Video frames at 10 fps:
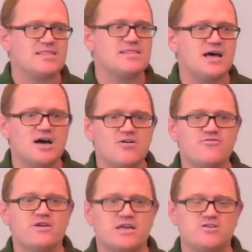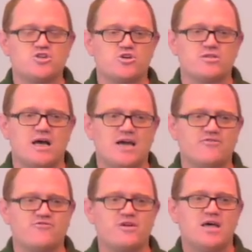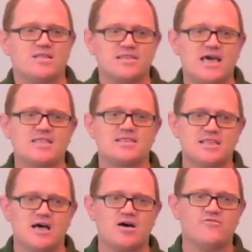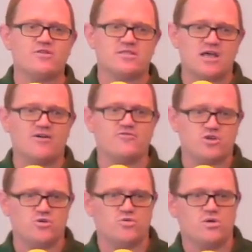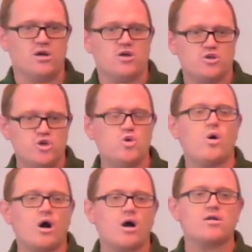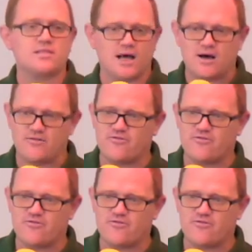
love into your life. Let love love you. You are love.